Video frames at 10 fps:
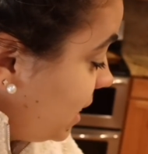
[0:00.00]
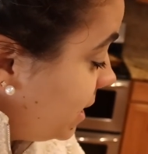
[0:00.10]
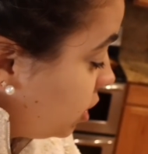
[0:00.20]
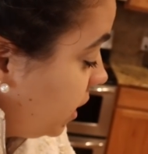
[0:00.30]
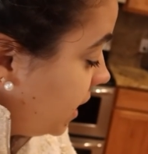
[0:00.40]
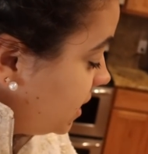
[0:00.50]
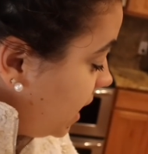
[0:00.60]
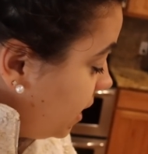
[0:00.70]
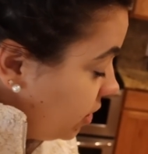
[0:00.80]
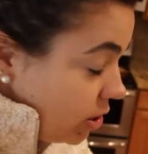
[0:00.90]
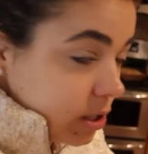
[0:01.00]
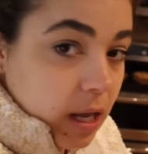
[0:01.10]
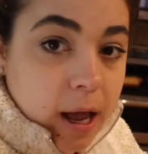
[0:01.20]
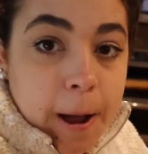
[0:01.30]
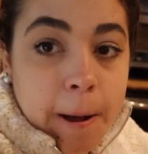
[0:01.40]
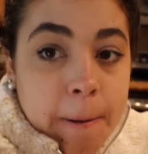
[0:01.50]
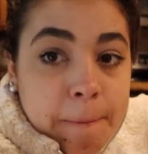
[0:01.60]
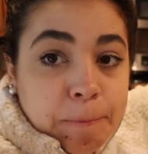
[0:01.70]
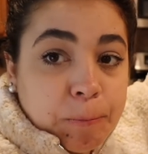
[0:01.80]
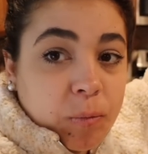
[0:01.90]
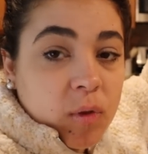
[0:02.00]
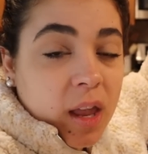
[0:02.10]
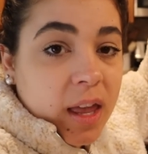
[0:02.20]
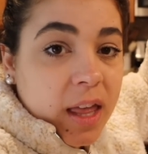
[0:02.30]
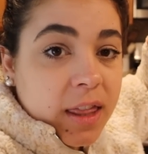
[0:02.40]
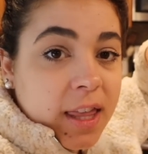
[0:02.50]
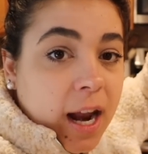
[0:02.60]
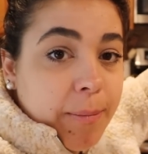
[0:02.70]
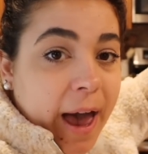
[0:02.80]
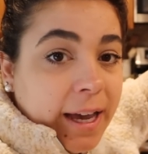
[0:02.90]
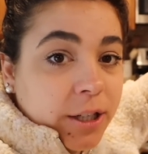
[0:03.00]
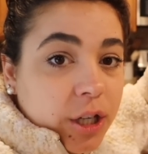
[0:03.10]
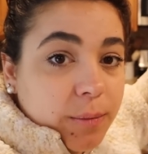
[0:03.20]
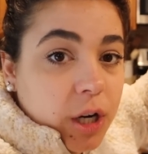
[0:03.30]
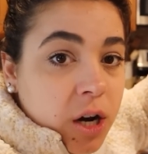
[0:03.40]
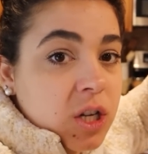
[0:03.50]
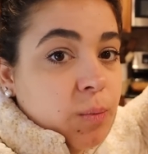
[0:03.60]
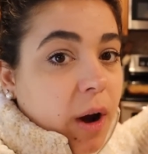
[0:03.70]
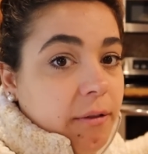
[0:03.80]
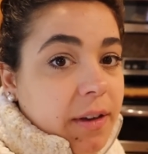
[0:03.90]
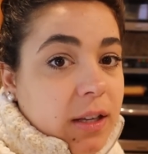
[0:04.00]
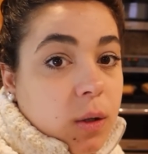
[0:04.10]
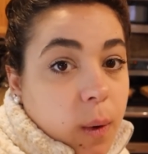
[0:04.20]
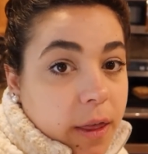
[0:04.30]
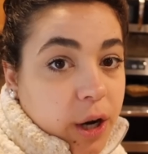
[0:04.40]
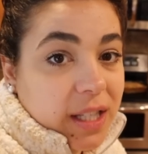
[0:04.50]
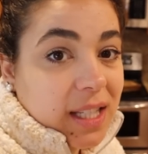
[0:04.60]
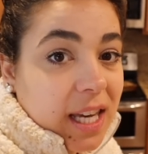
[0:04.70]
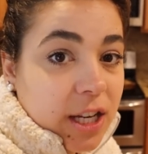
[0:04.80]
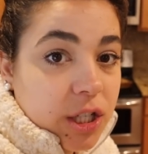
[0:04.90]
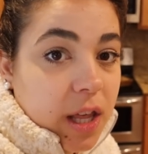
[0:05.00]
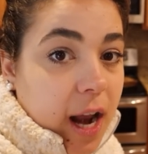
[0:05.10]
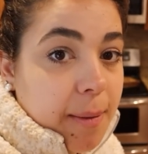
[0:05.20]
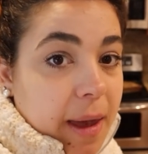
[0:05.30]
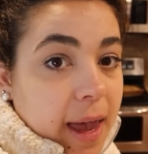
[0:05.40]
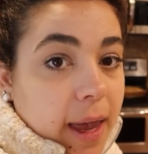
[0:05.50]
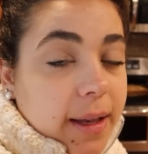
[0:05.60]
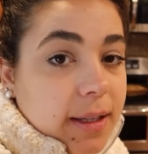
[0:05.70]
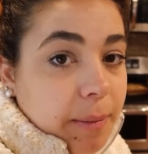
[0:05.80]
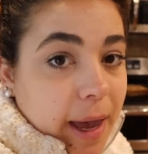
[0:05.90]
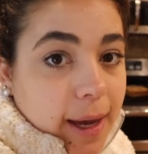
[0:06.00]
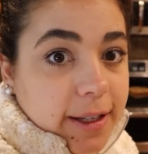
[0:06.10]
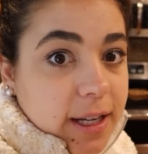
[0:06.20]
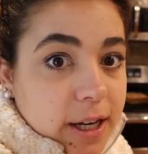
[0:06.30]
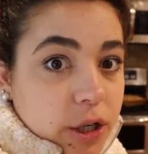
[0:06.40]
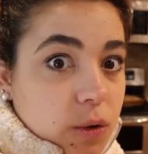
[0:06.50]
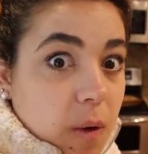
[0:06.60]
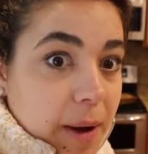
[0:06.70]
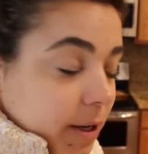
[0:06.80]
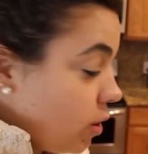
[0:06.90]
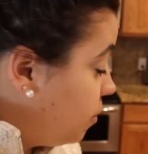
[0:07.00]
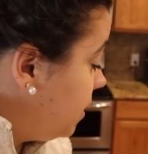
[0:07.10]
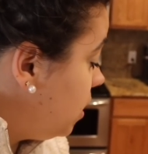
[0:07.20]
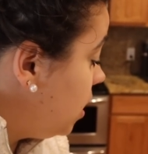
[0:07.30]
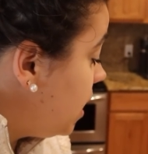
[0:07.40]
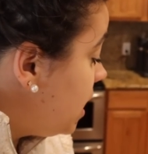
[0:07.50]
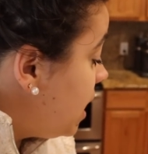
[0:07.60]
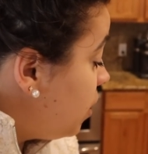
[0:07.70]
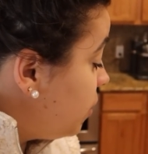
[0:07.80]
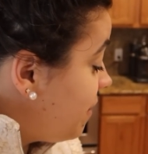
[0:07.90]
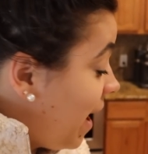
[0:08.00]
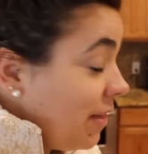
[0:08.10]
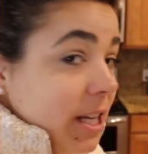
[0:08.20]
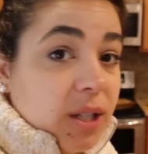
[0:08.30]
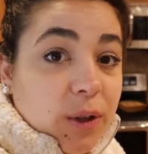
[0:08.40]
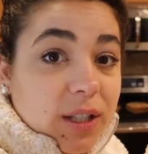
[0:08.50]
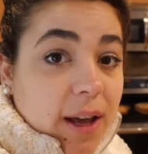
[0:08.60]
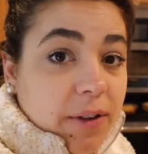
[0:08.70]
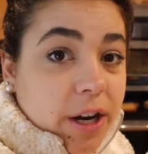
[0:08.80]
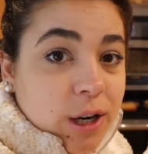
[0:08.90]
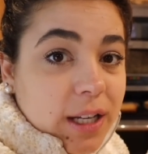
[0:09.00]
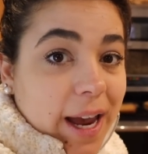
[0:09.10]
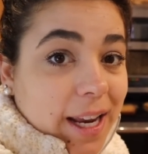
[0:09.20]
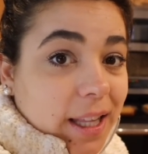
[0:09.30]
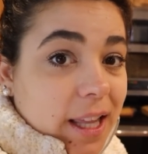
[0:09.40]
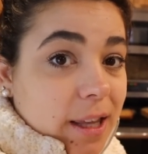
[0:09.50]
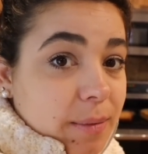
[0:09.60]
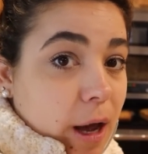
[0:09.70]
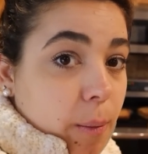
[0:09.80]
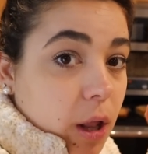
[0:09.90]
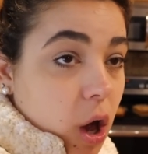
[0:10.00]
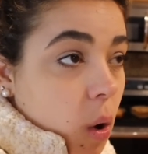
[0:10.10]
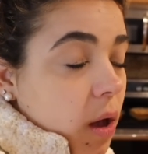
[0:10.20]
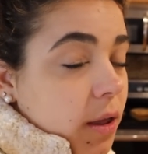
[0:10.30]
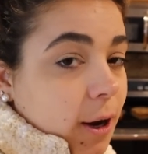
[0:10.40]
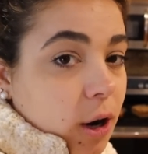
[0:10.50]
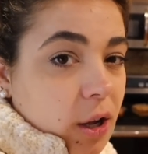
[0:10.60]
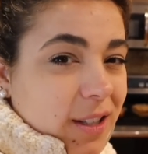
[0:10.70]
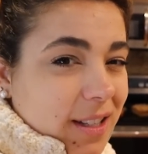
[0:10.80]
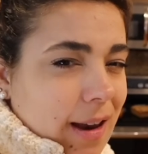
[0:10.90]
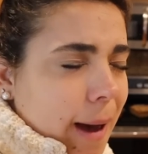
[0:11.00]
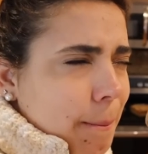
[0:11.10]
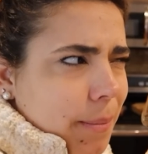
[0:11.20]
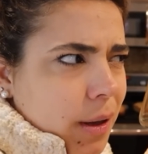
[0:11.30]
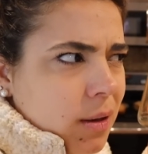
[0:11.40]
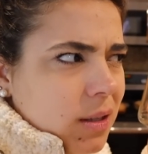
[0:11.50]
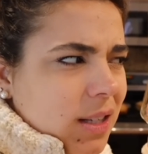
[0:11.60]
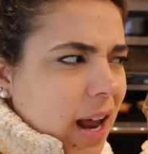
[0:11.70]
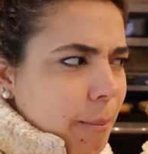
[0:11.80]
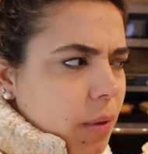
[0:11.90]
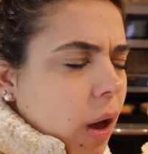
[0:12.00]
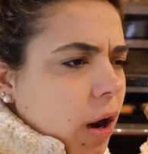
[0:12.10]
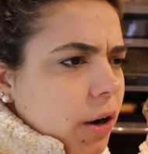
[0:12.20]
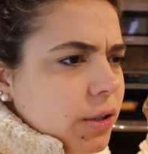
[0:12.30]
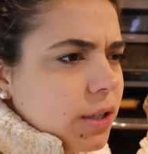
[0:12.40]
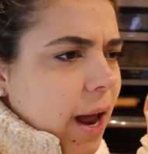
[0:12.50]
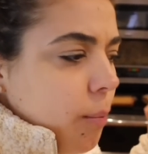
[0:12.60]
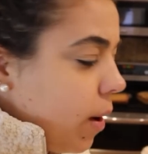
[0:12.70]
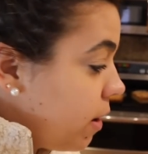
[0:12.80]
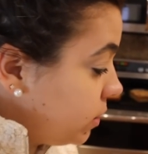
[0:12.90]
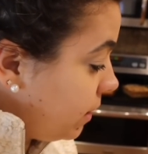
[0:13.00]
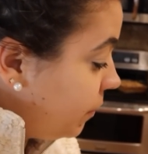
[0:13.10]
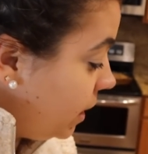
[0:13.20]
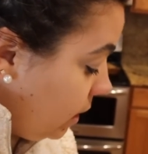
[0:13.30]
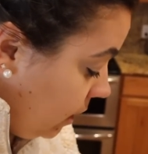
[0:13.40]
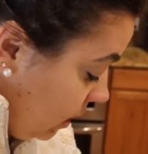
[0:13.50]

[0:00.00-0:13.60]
These are the containers that I package up Josh's breakfast, whether it's quiche that I make, some egg dish, or baked oatmeal. We've had these for seven years. I can link them down below. They're called Snap, Snap Lock or Snapware or something.